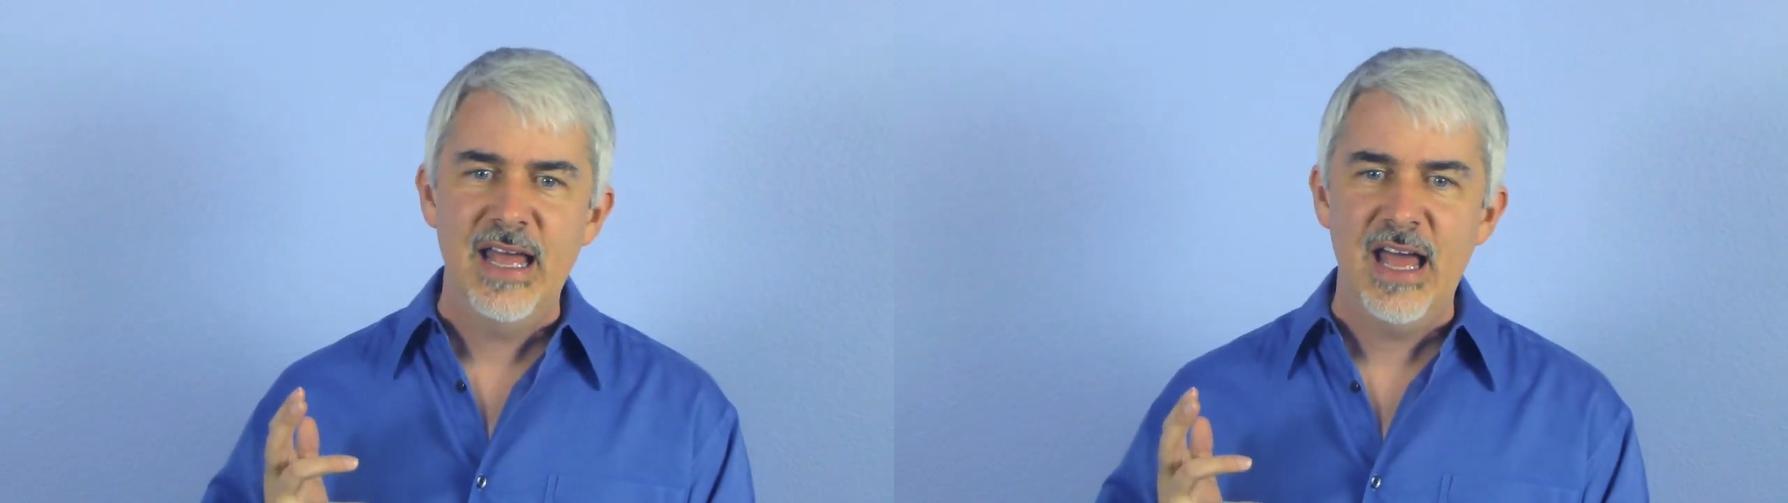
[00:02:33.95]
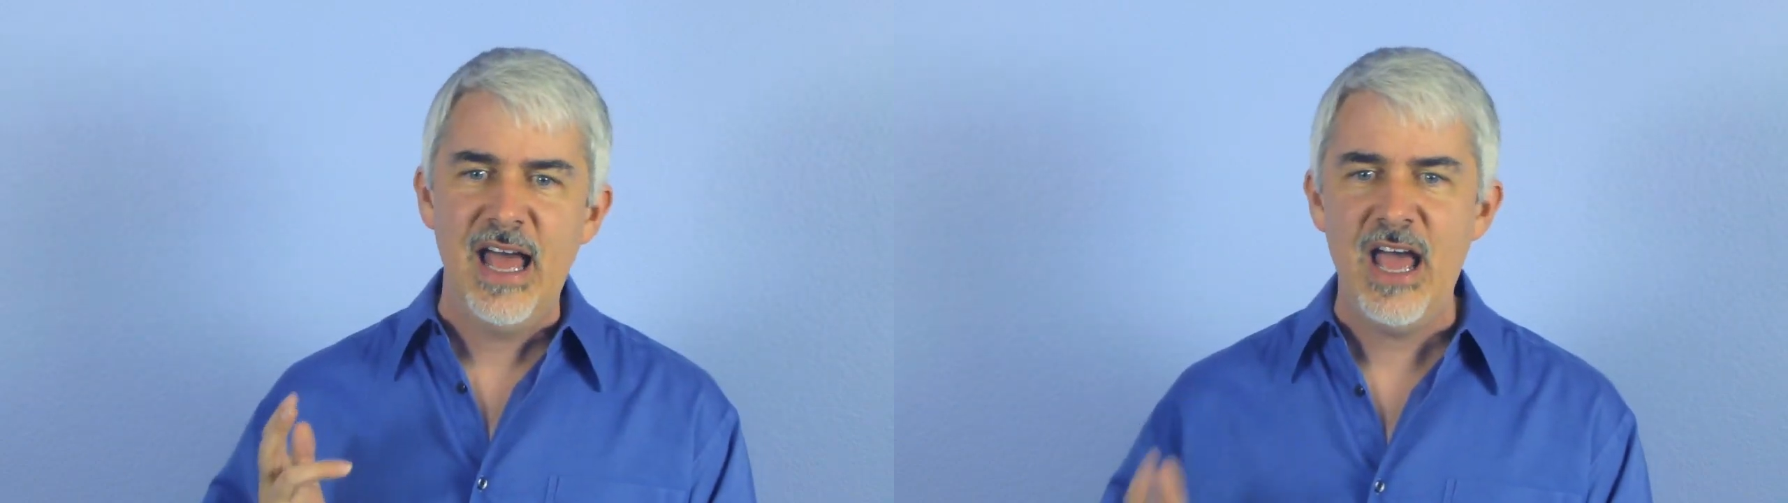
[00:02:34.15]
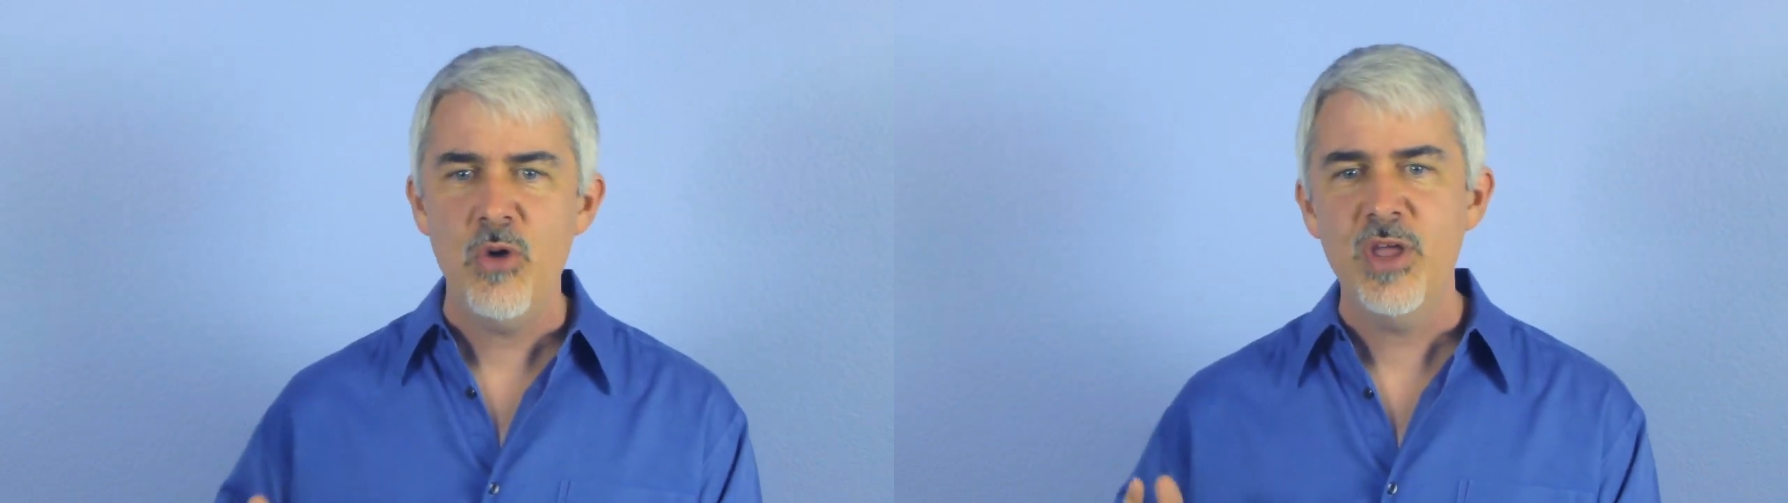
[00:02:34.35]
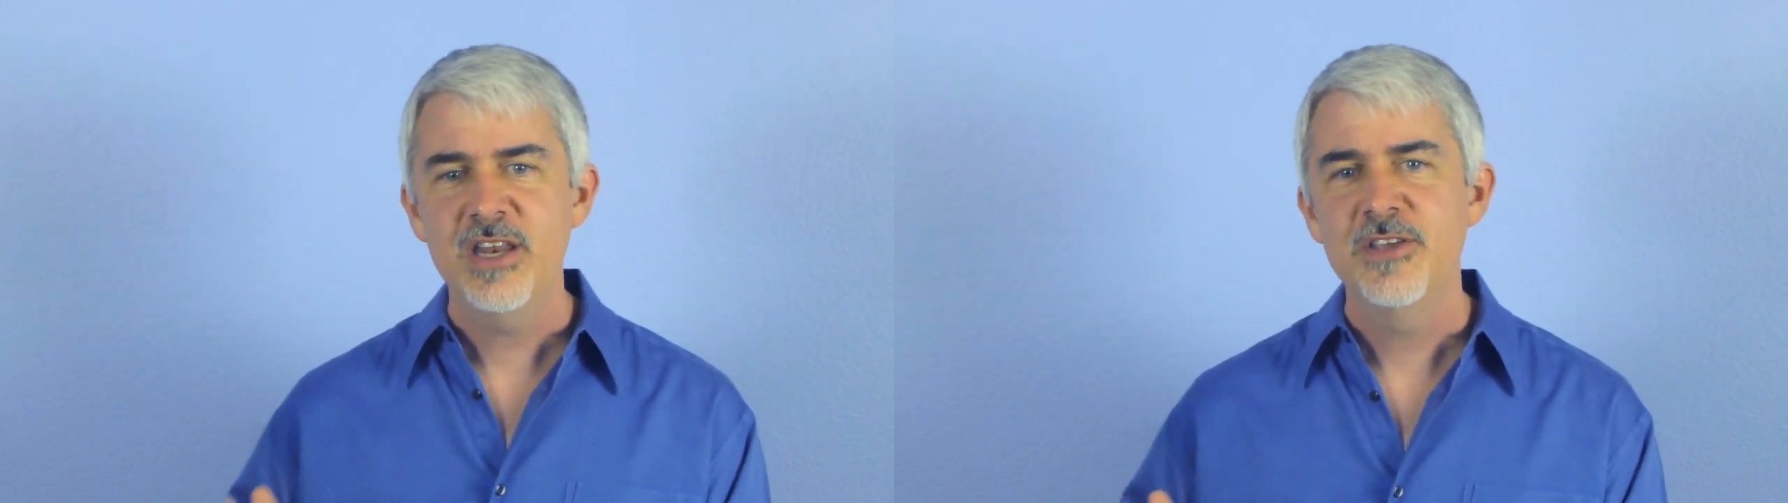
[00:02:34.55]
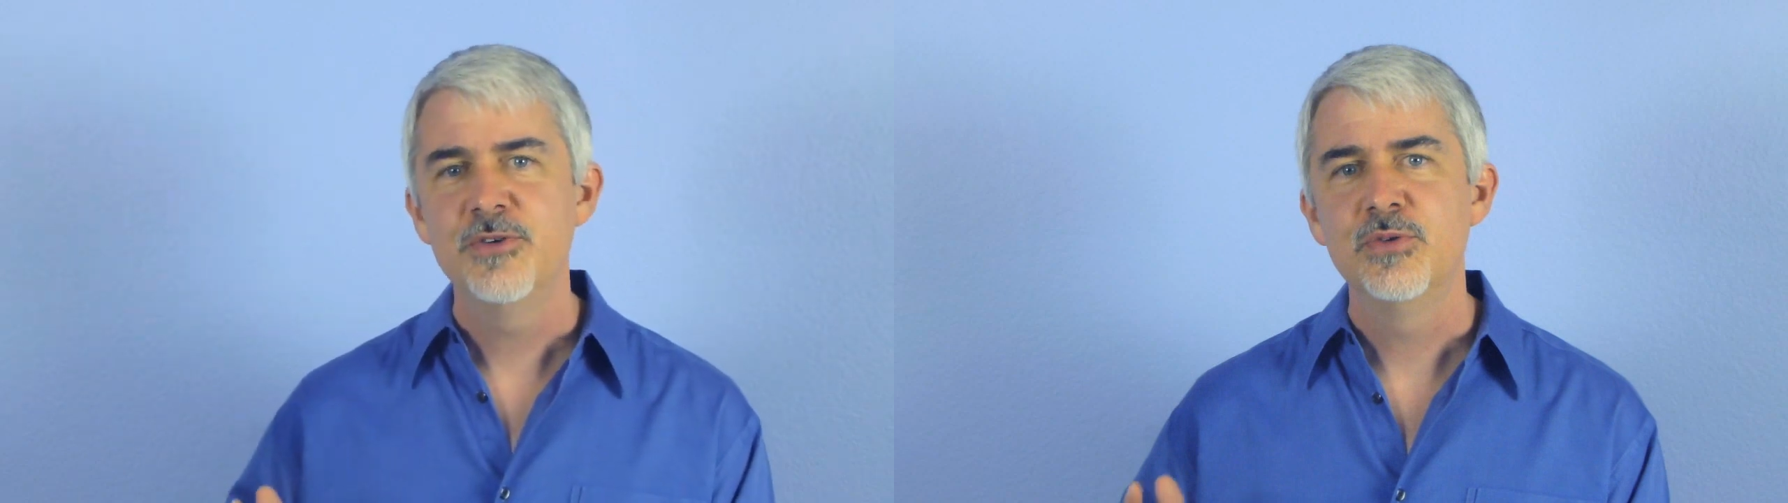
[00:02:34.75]
how
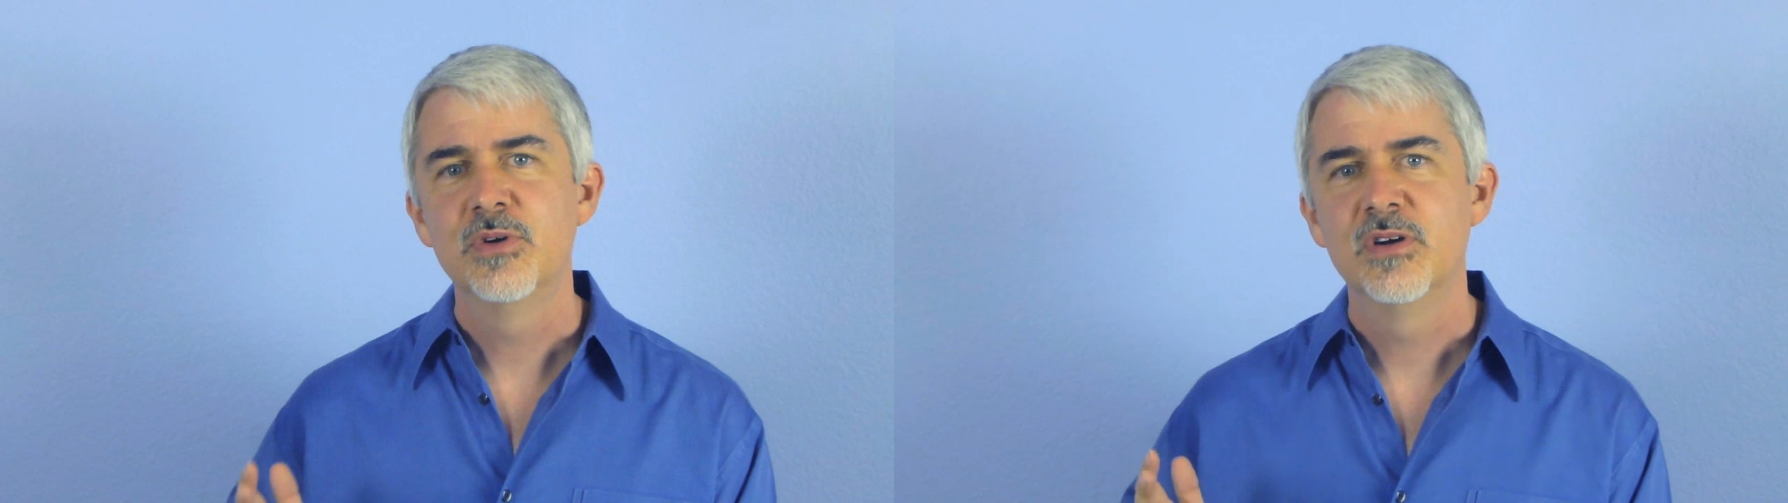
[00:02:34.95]
can you